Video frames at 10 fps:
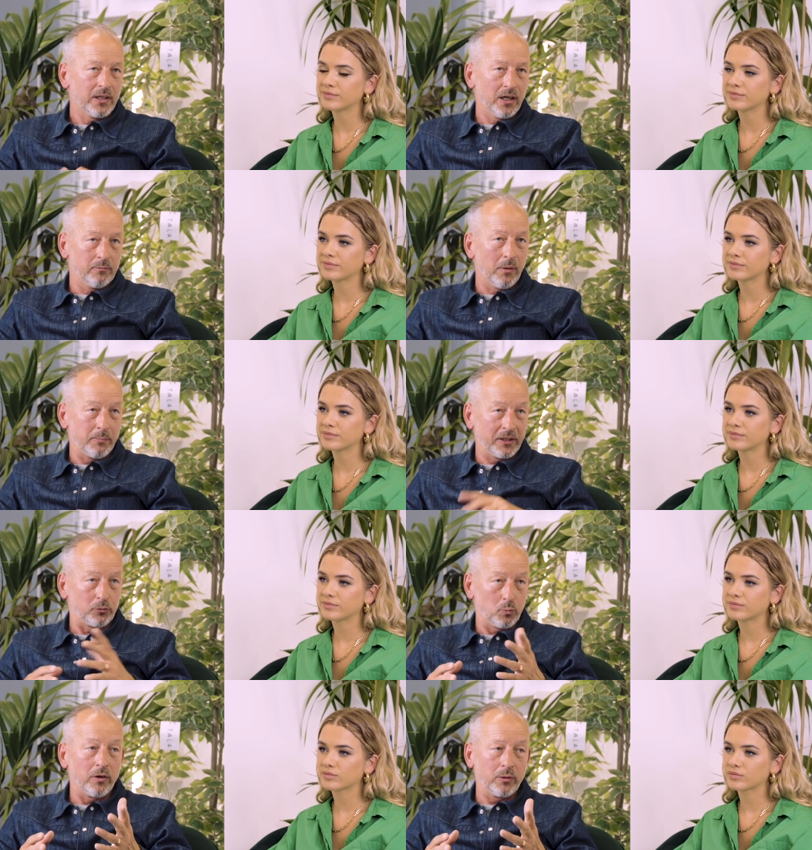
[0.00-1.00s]
Speaker 1: And my
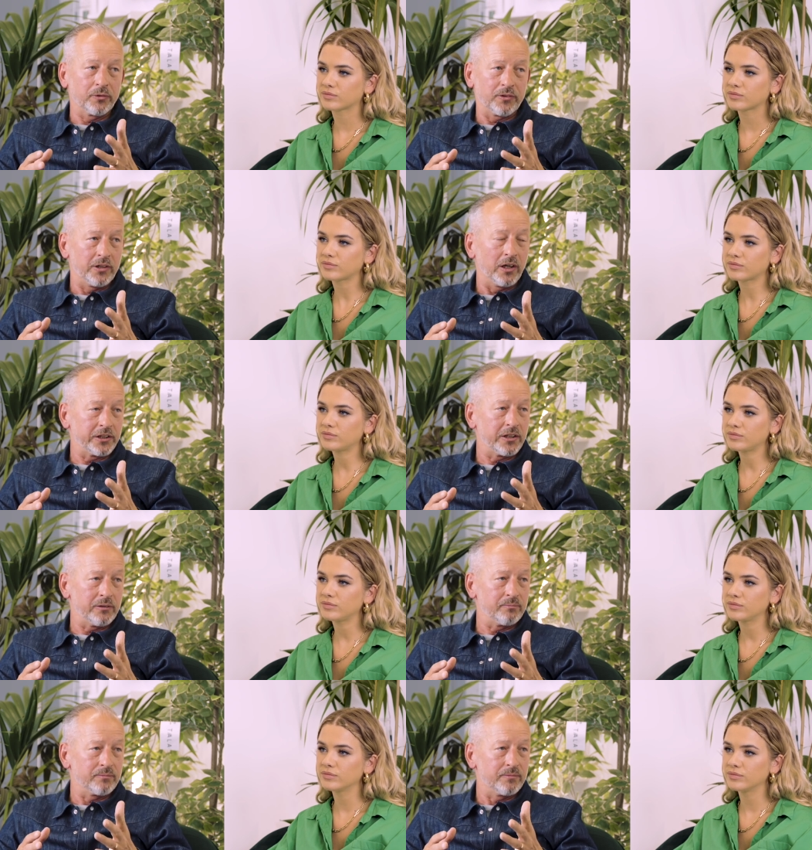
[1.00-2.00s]
biggest worry was that
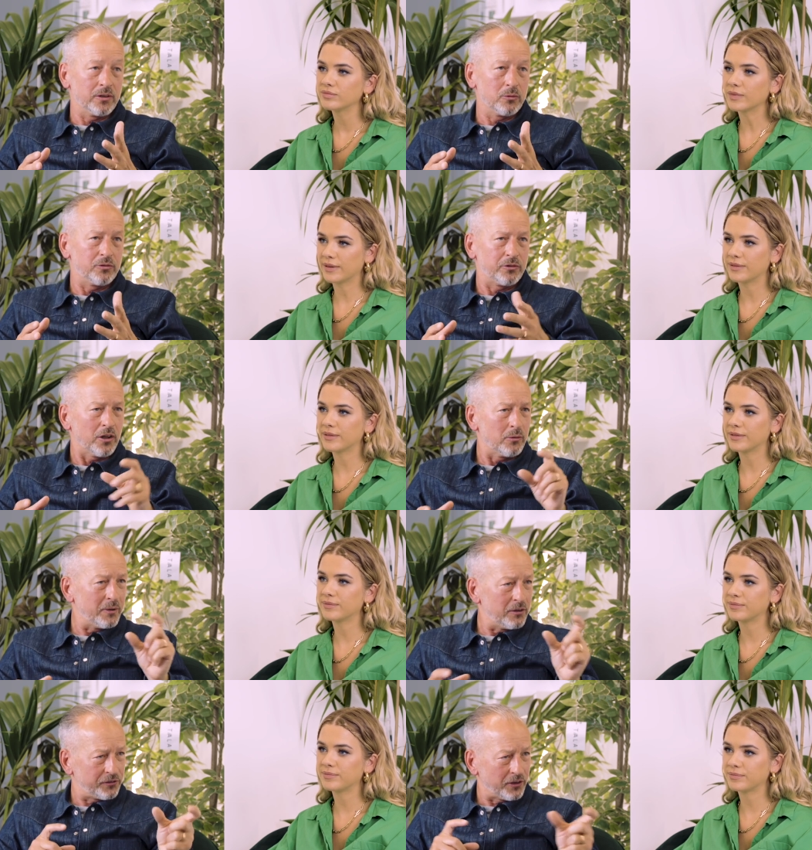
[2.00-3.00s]
Nike, who'd done a
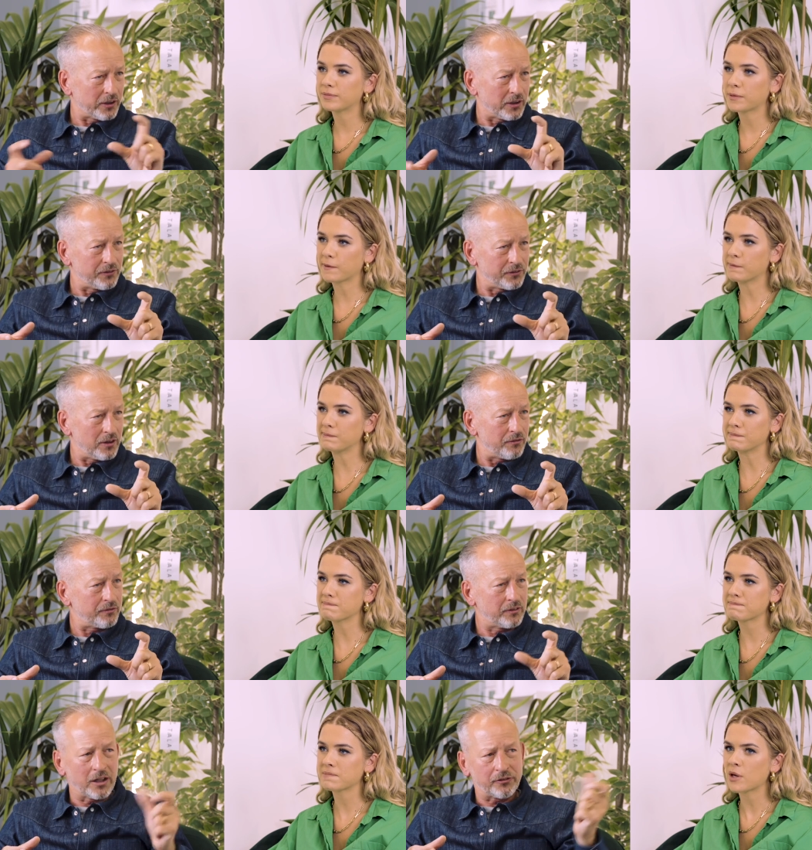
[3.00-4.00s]
bit of cycling mm.
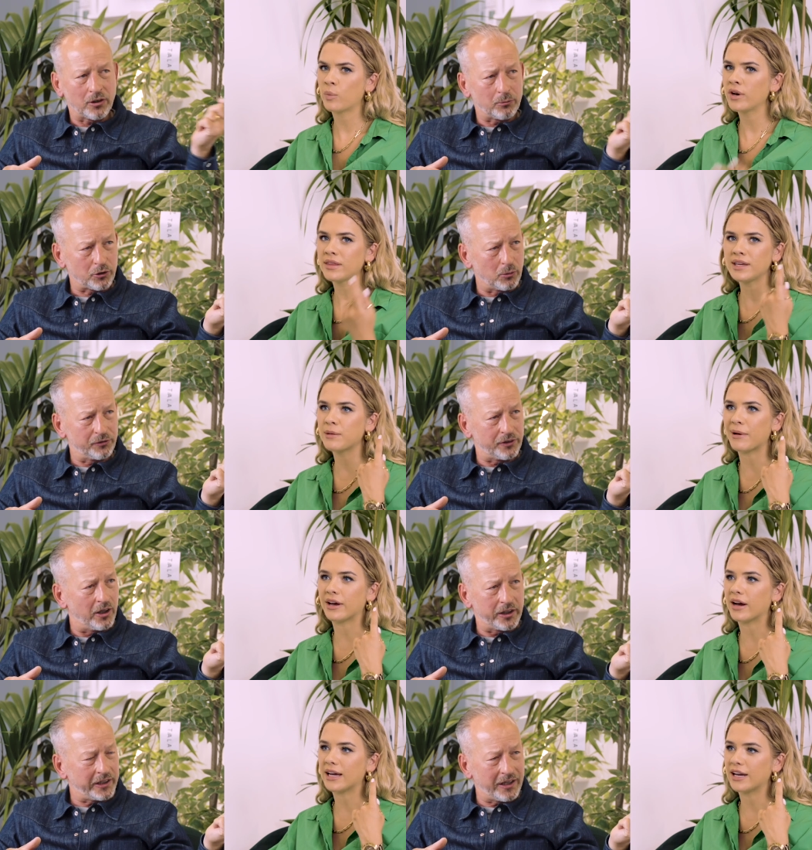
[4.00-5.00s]
stuff, mm. Lance Armstrong. When I think about
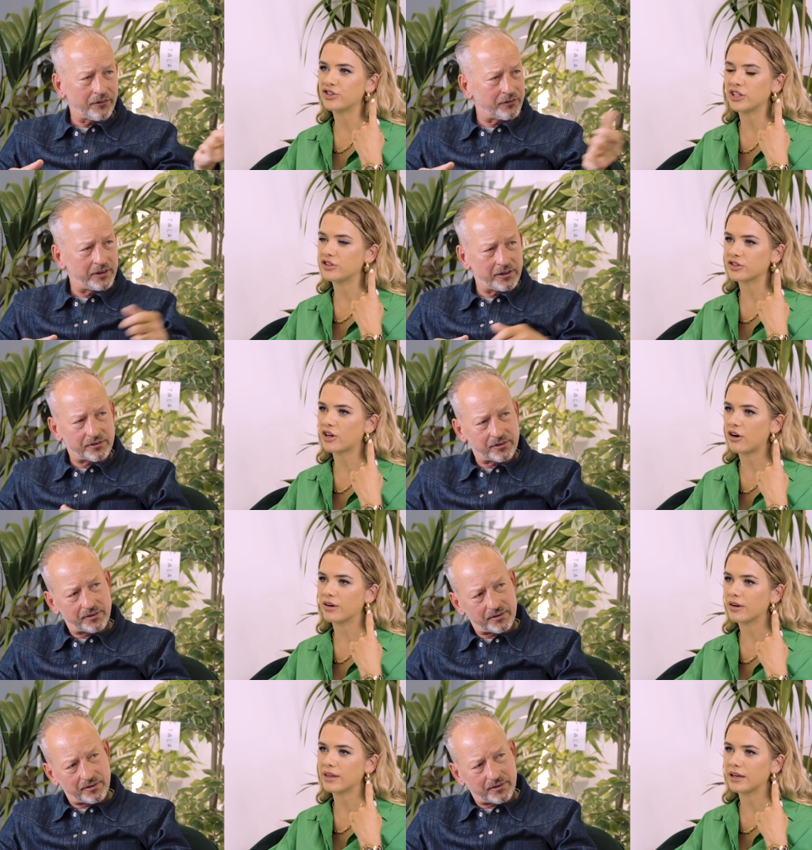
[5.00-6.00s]
it, I athlete. actually just
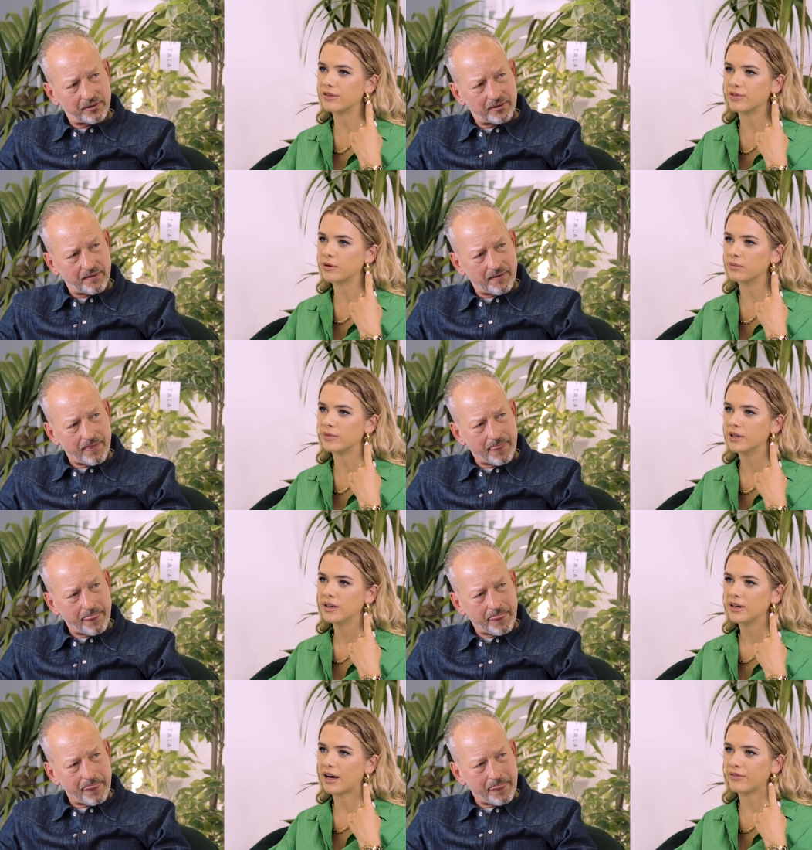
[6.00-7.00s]
Speaker 2: can't think of them
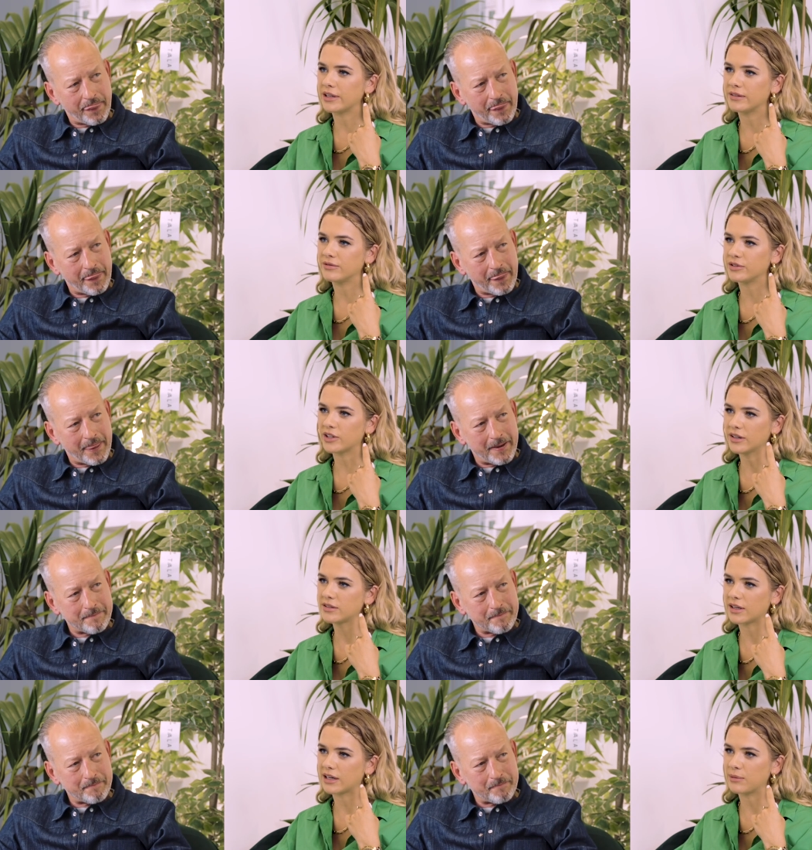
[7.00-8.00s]
having done
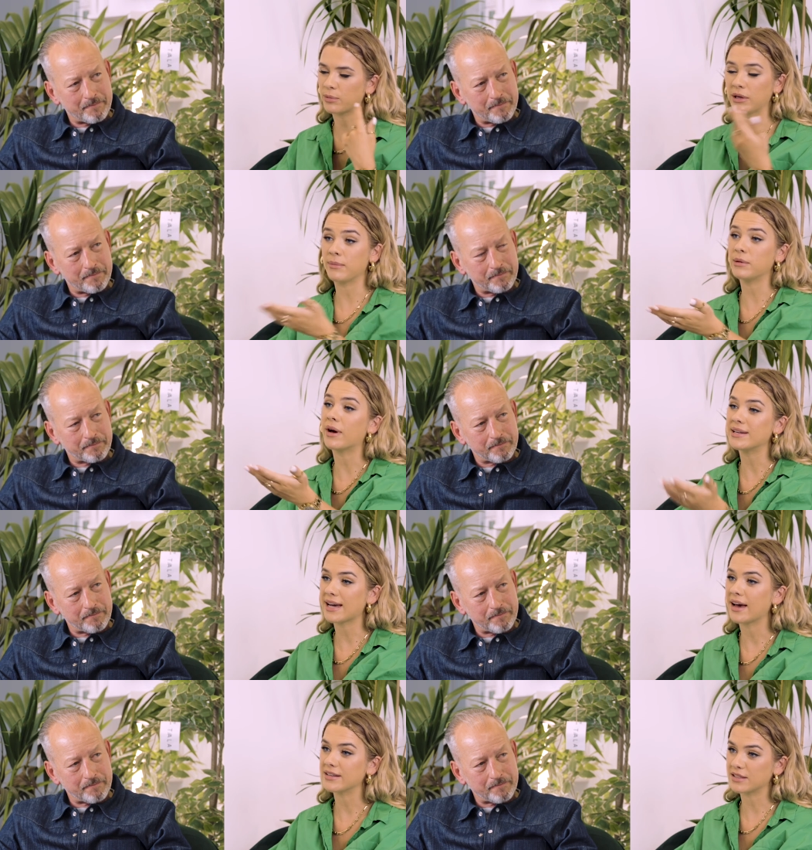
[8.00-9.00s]
cycling properly. I mean, my
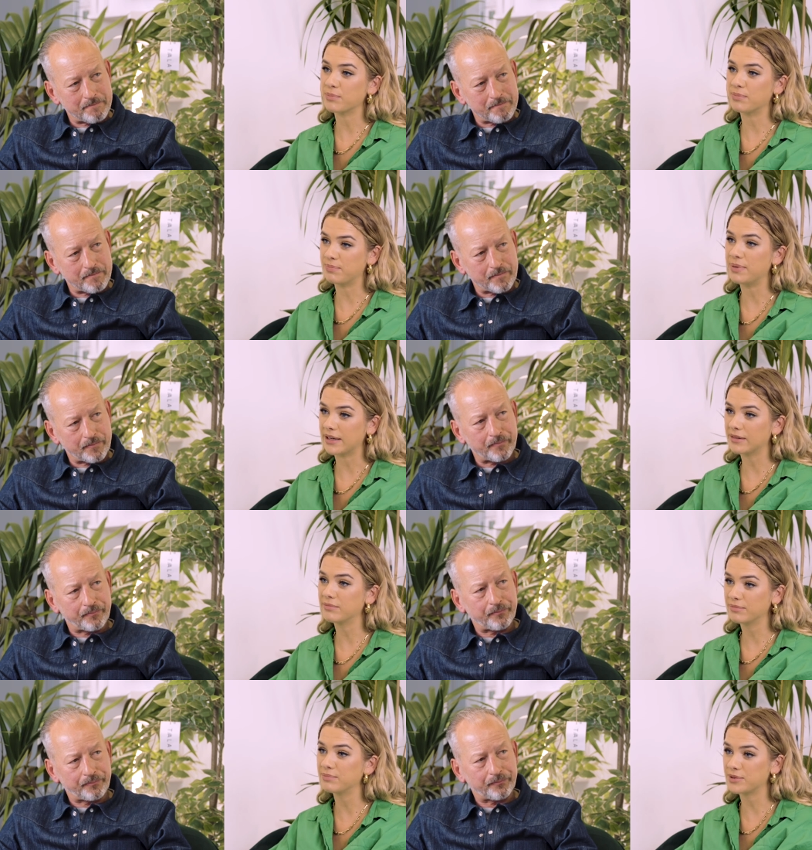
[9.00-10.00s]
dad is a big
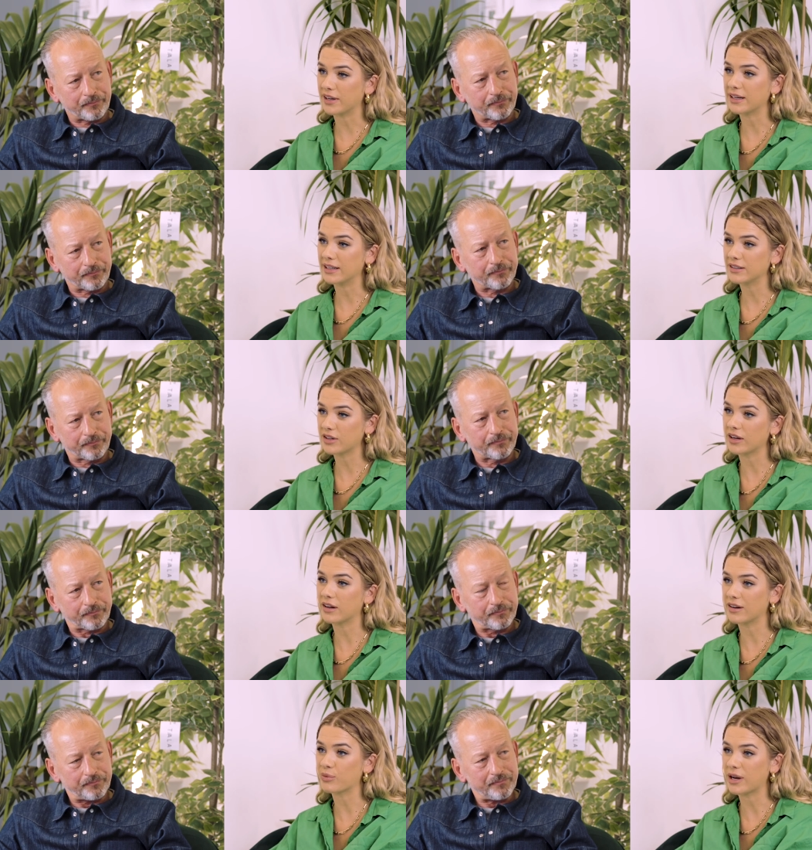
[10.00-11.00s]
cyclist. I
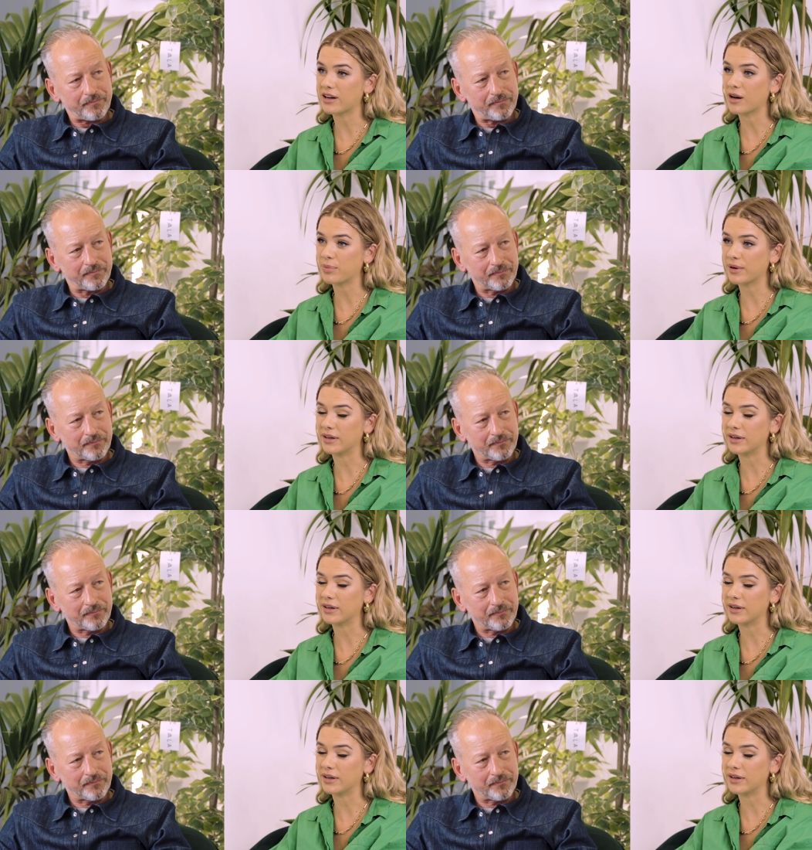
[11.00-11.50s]
kind of wake up